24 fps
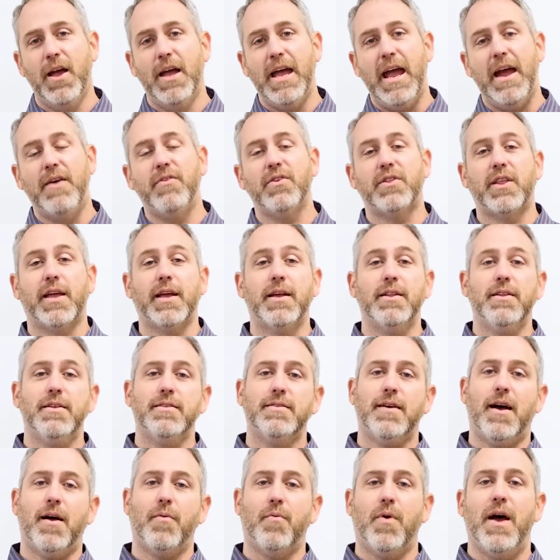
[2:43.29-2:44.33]
Everything in the
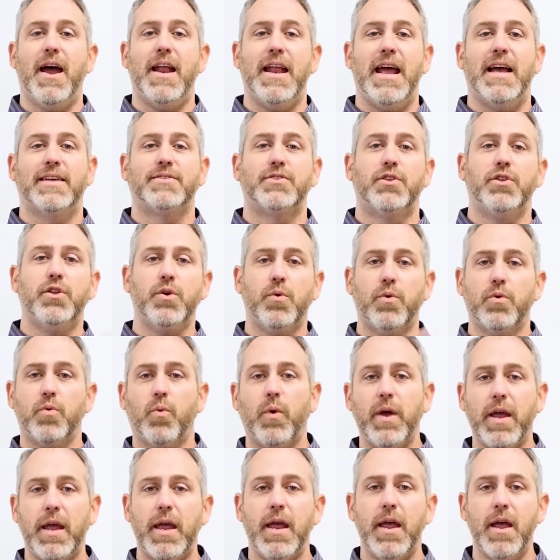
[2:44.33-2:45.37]
top right has to do with
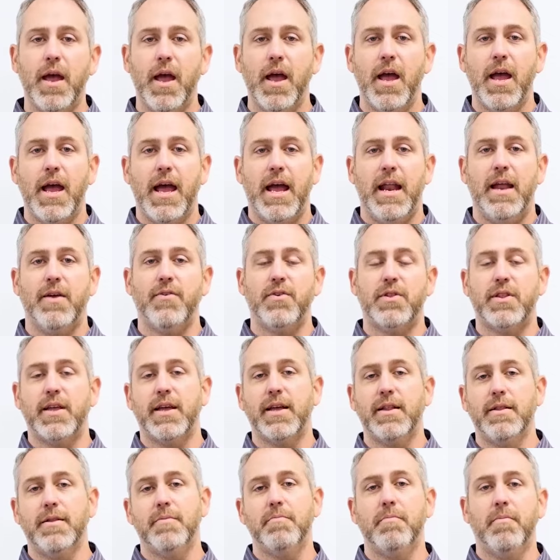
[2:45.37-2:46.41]
we, and everything
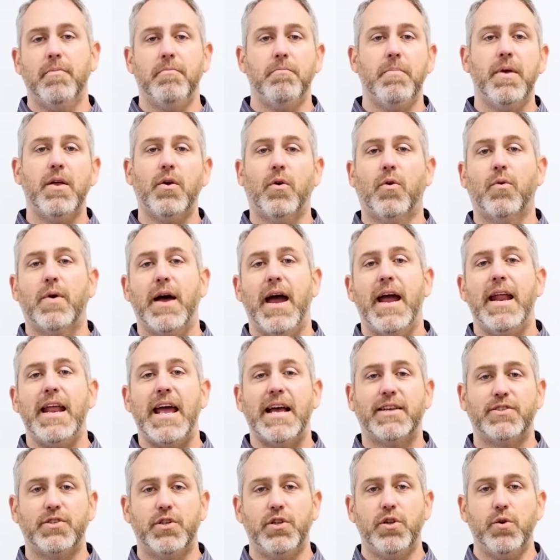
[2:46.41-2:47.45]
in the middle right
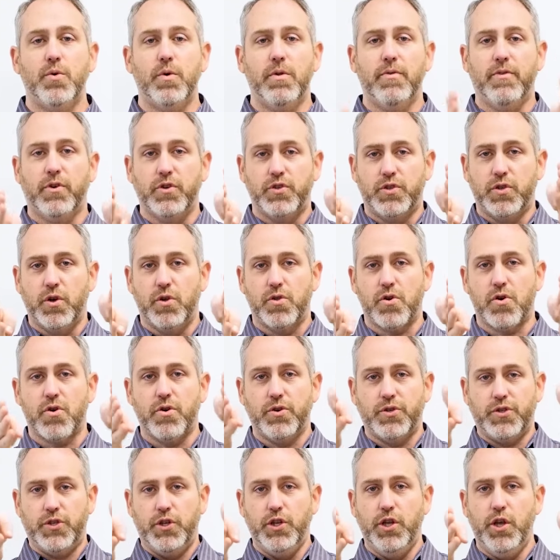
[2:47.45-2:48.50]
has to do with
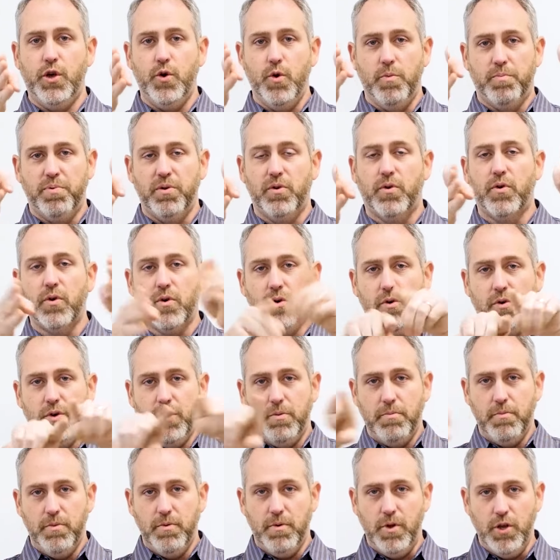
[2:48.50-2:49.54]
vosotros, you, plural,
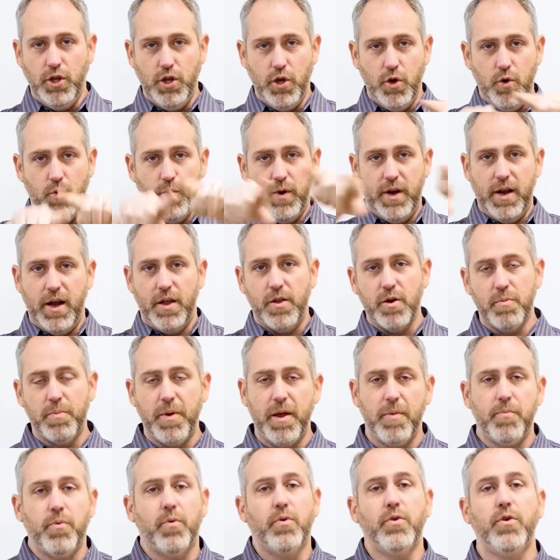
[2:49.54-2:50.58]
you and other
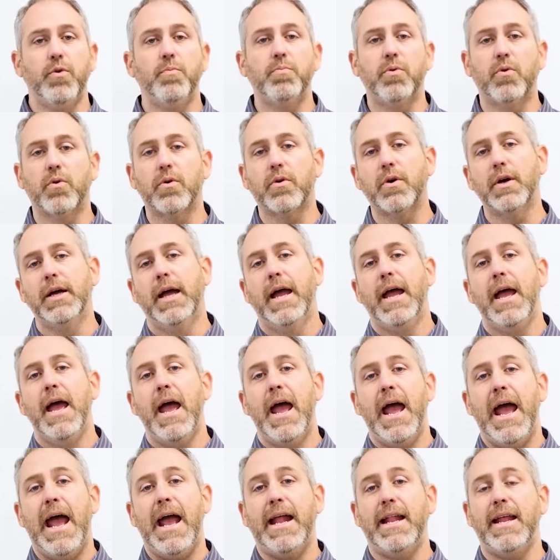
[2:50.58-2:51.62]
people, you, plural.
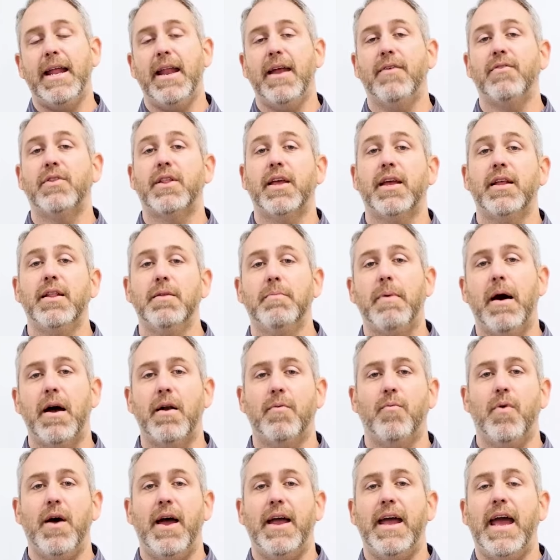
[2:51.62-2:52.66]
And then everything in the
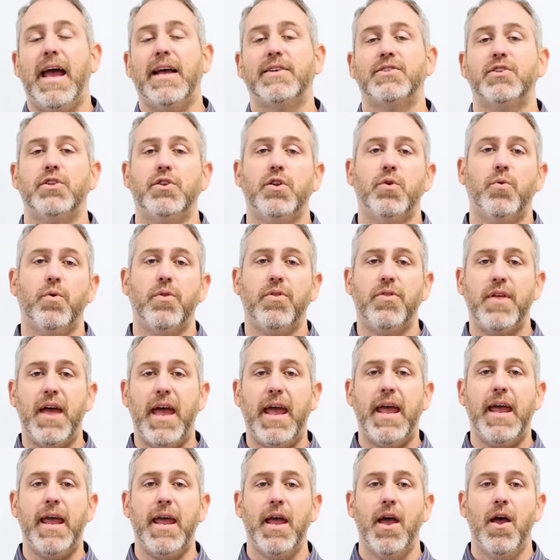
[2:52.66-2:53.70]
bottom right has to do with
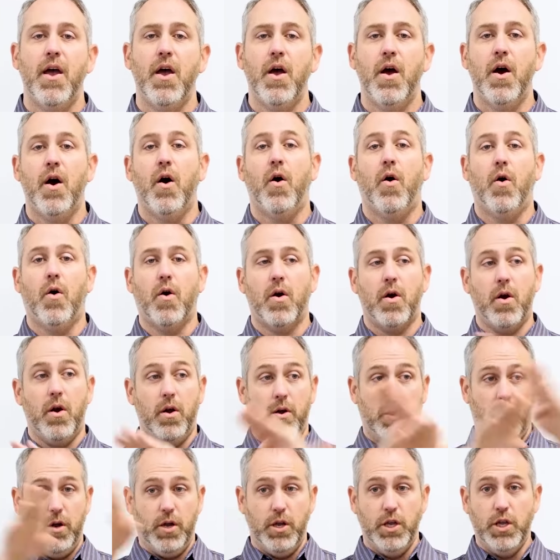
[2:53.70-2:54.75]
they or
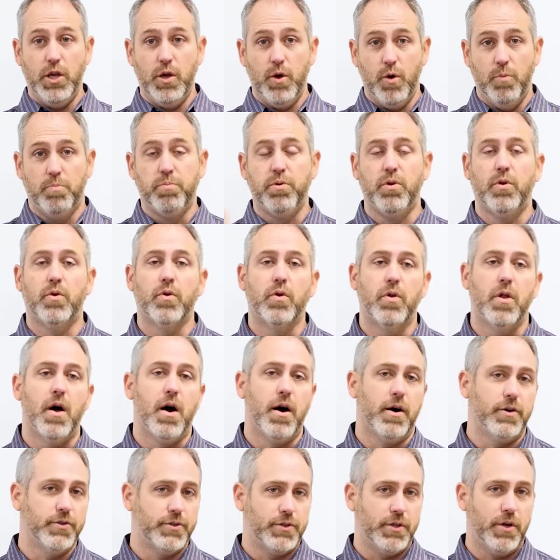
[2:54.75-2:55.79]
you, plural
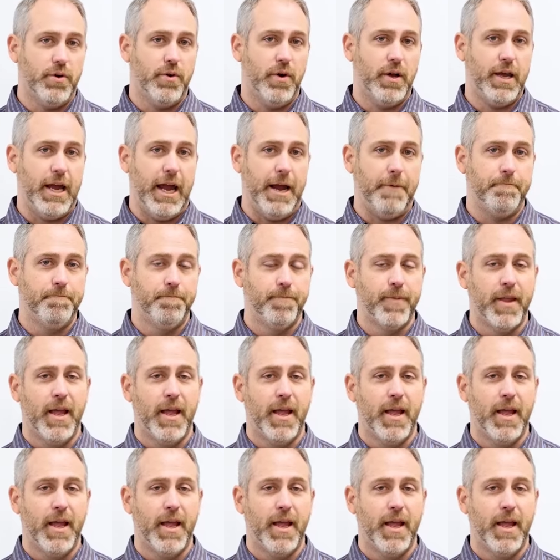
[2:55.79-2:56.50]
also, okay?